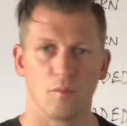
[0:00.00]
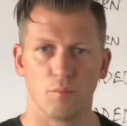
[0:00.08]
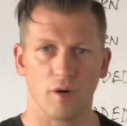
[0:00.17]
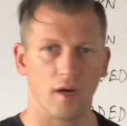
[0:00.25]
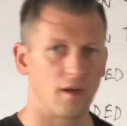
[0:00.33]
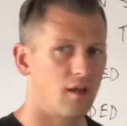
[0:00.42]

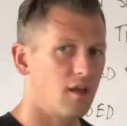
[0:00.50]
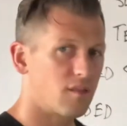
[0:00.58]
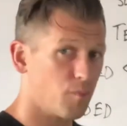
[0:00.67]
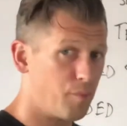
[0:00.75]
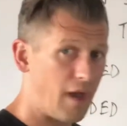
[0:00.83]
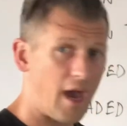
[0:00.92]
but
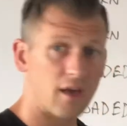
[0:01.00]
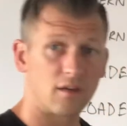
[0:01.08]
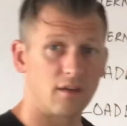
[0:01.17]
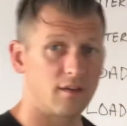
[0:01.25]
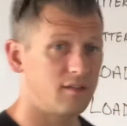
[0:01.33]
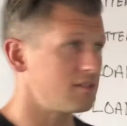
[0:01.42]
the
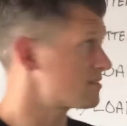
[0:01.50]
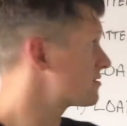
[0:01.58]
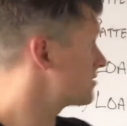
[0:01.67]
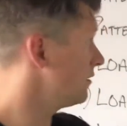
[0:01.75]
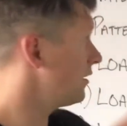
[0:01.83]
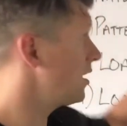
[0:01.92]
pattern is
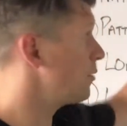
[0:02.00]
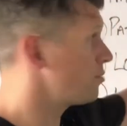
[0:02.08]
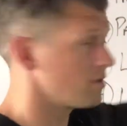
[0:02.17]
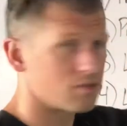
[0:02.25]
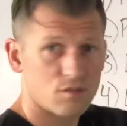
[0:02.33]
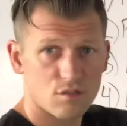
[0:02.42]
still a hip
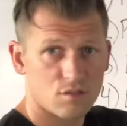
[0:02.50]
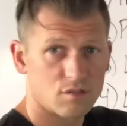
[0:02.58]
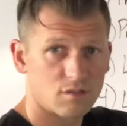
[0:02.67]
hinge.